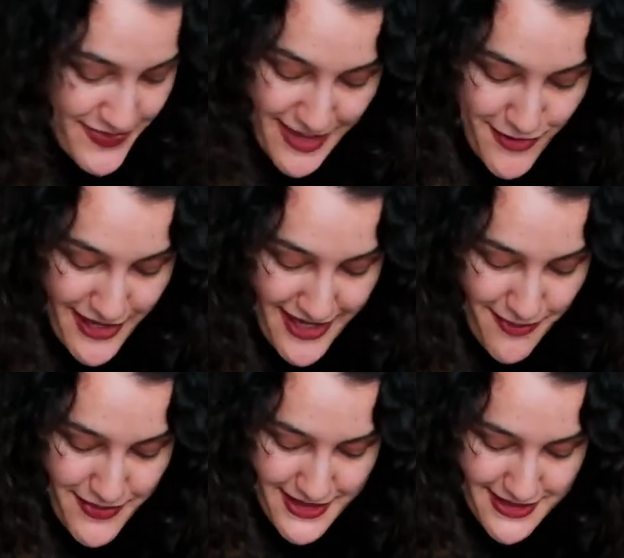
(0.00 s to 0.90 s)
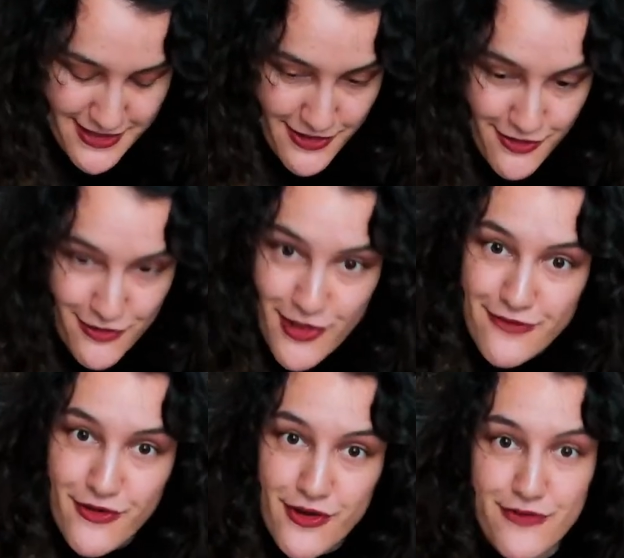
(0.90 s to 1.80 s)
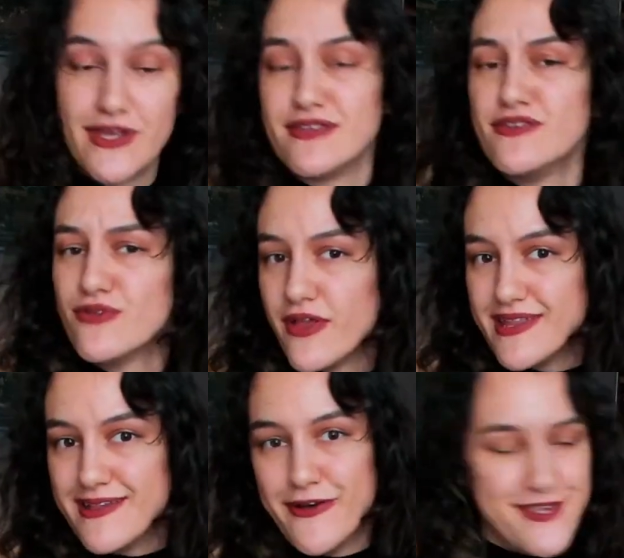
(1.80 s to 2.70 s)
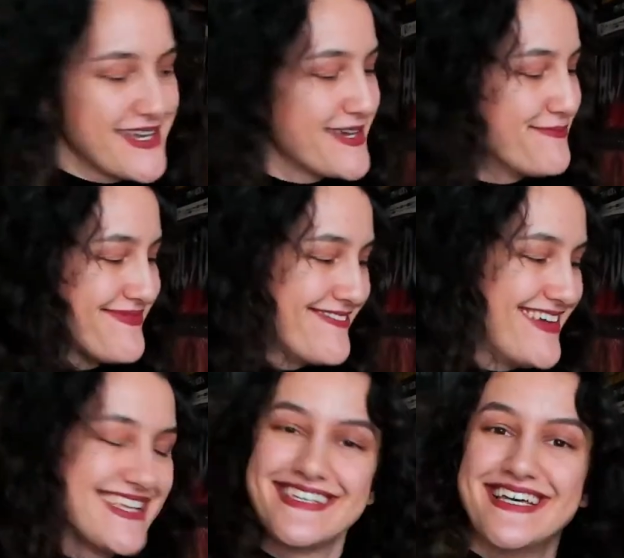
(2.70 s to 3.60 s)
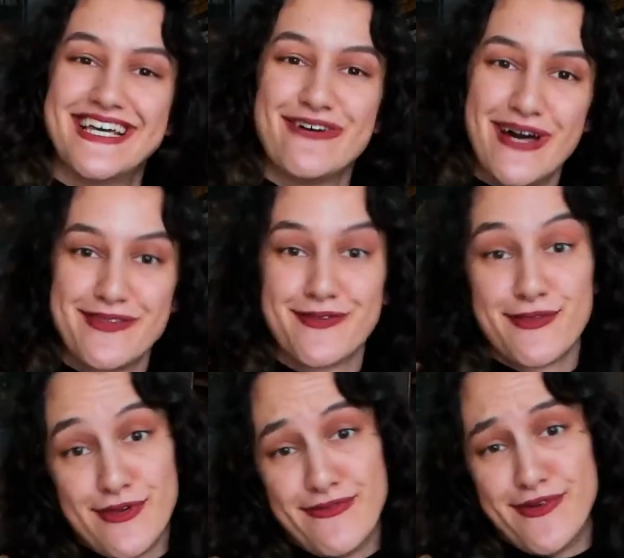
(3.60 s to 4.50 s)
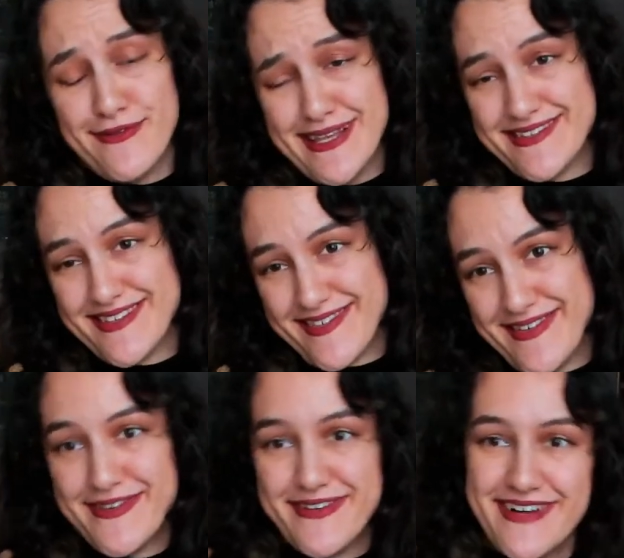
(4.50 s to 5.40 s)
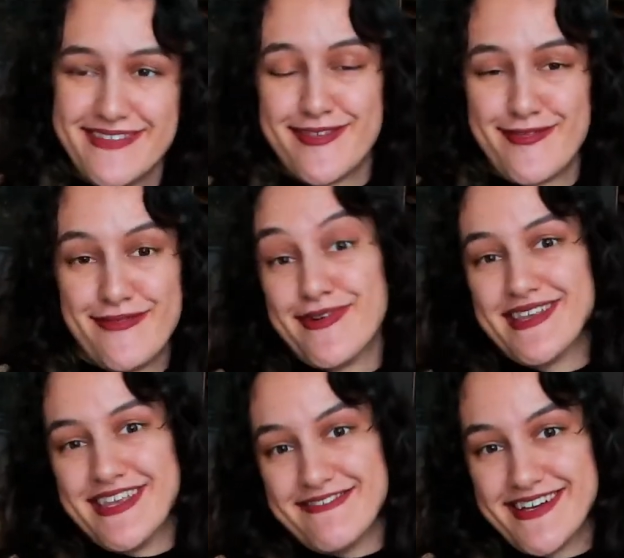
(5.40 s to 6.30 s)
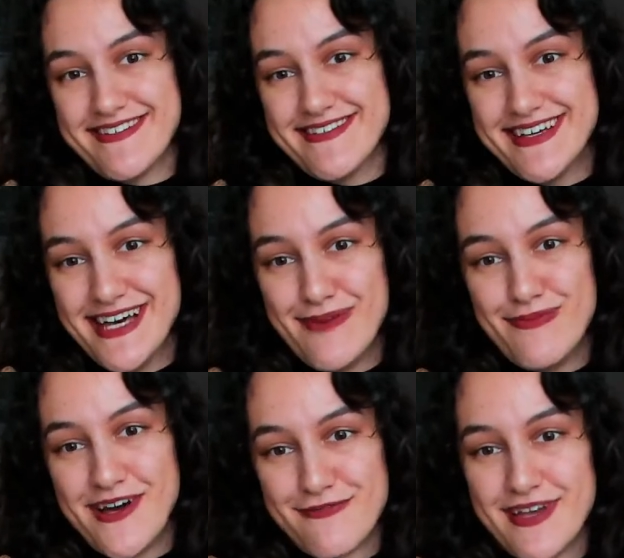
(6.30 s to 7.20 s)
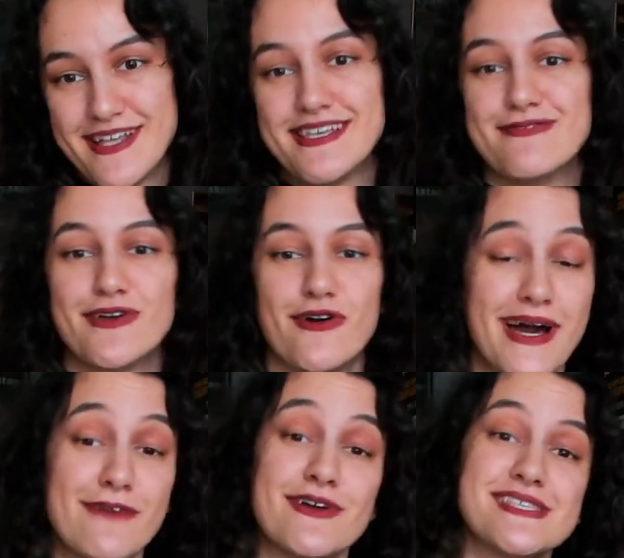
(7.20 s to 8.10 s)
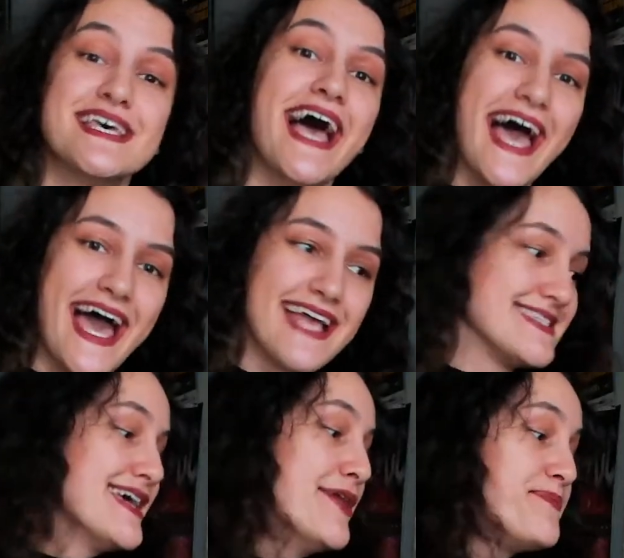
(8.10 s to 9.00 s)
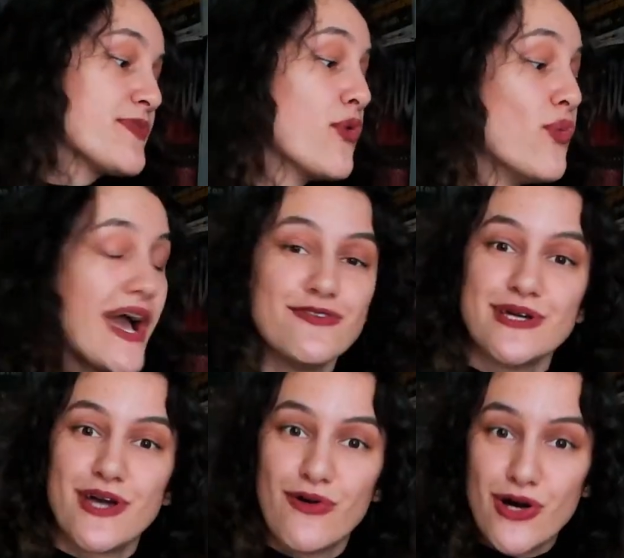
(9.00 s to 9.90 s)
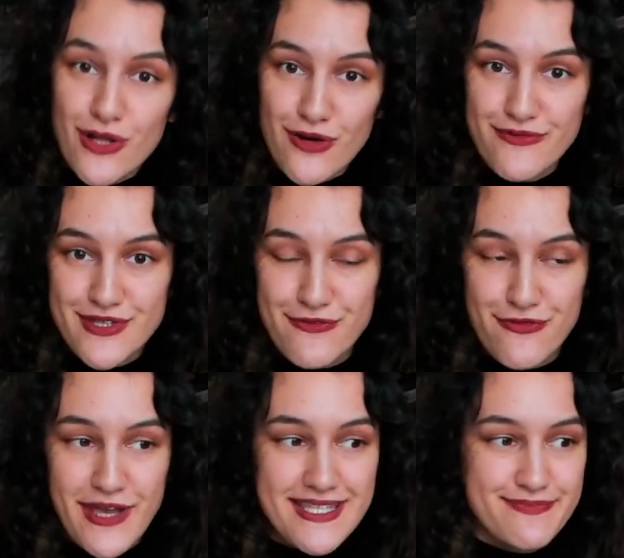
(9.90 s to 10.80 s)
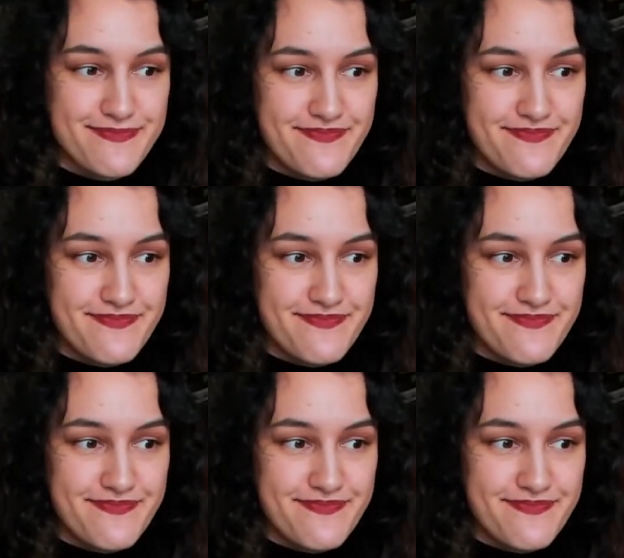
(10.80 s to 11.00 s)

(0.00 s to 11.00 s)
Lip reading: keep going up until your 24th fret. You got the logic, right? 1, 2, 3, 4, 1, 2, 3, 4, 1, 2, 3, 4, and then you go up 1 fret and you go backwards. And why do we go all over the fret